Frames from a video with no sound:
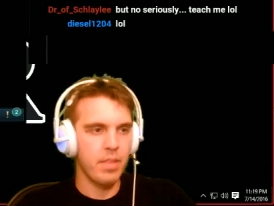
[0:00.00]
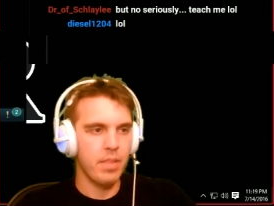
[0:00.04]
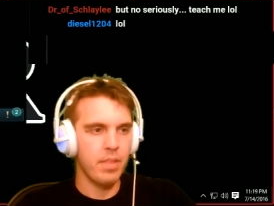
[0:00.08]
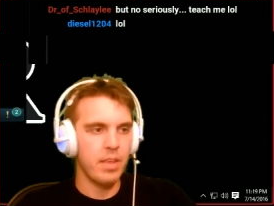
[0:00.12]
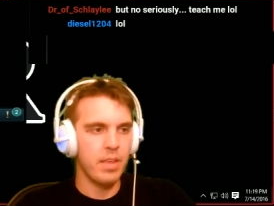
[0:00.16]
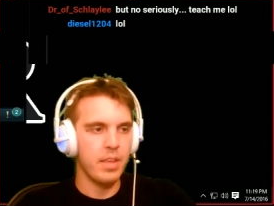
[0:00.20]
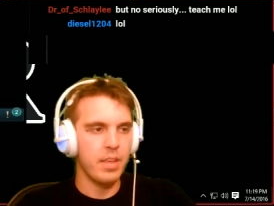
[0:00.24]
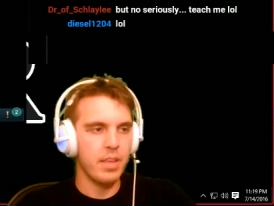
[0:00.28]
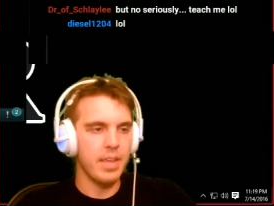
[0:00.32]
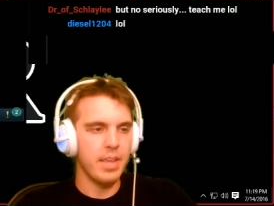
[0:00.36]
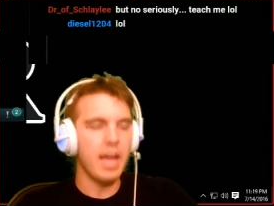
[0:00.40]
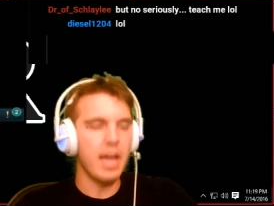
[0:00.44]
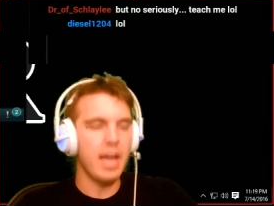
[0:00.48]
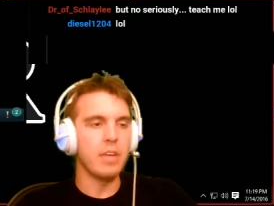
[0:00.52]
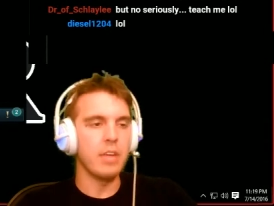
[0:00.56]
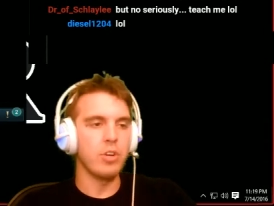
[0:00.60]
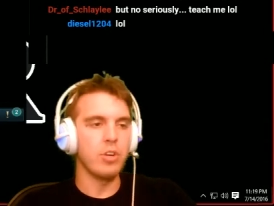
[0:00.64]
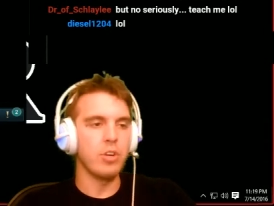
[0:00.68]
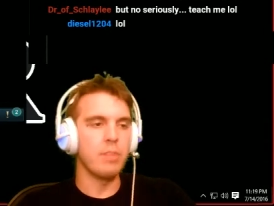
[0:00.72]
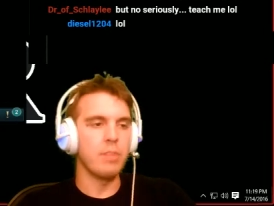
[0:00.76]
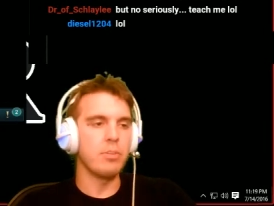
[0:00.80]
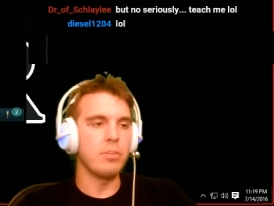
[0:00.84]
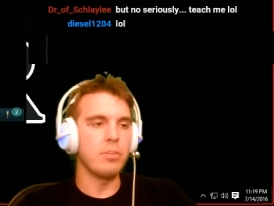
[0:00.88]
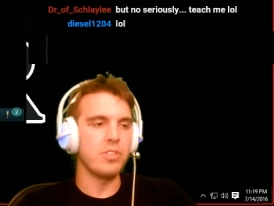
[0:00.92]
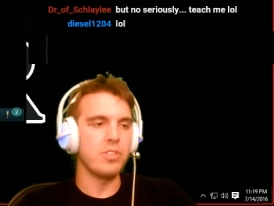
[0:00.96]
Yeah, you're
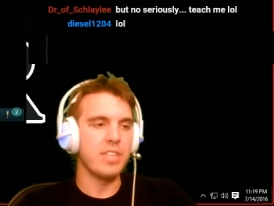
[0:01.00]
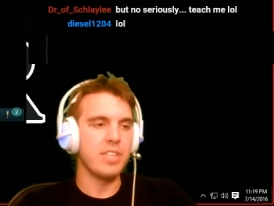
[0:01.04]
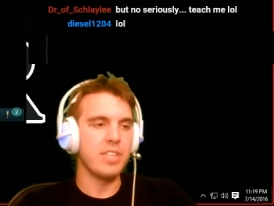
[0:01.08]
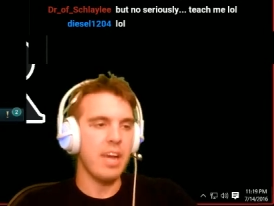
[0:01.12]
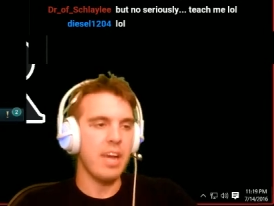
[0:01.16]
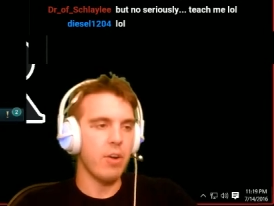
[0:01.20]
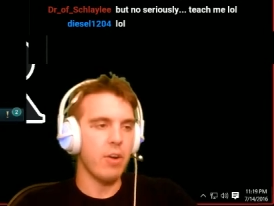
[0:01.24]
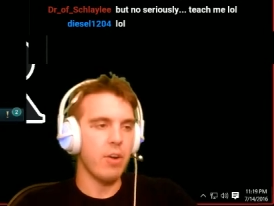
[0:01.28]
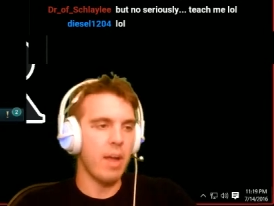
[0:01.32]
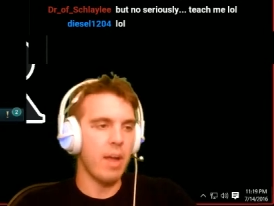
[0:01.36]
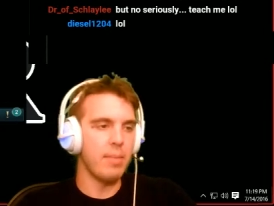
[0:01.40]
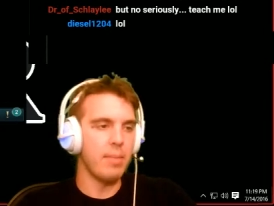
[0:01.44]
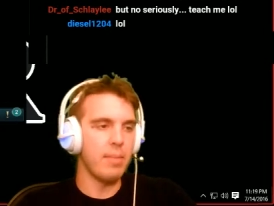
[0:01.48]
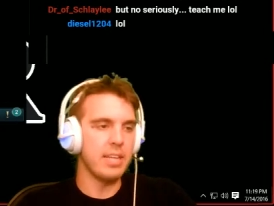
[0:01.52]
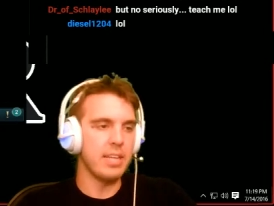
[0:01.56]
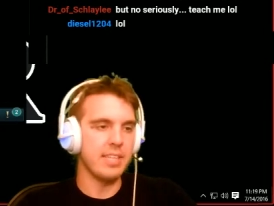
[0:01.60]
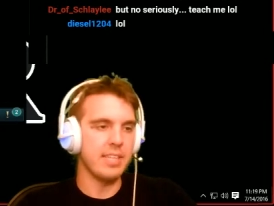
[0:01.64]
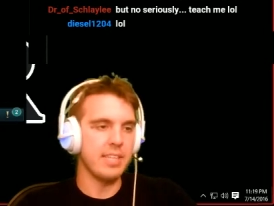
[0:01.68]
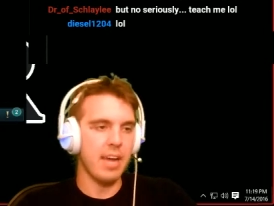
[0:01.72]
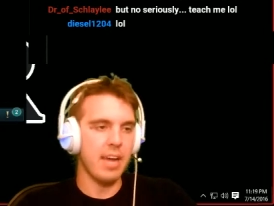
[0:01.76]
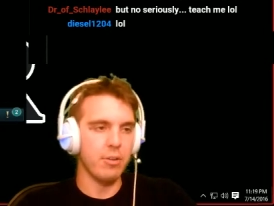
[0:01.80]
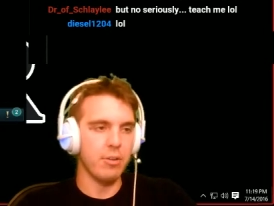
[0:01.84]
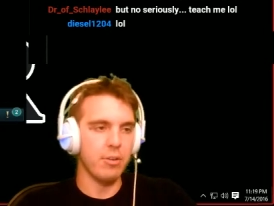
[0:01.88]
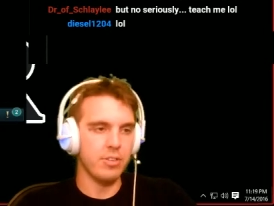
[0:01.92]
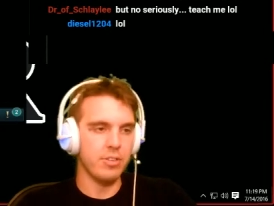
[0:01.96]
gonna push the tower. How many
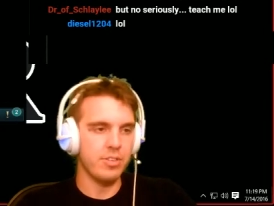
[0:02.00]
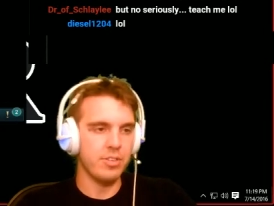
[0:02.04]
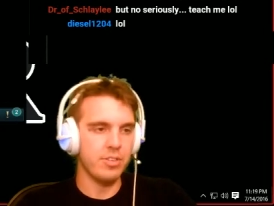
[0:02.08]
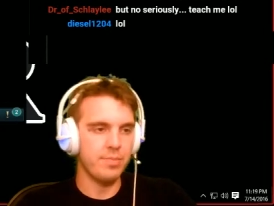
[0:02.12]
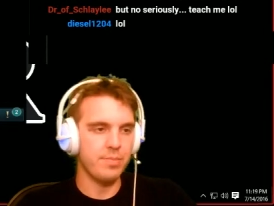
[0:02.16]
towers?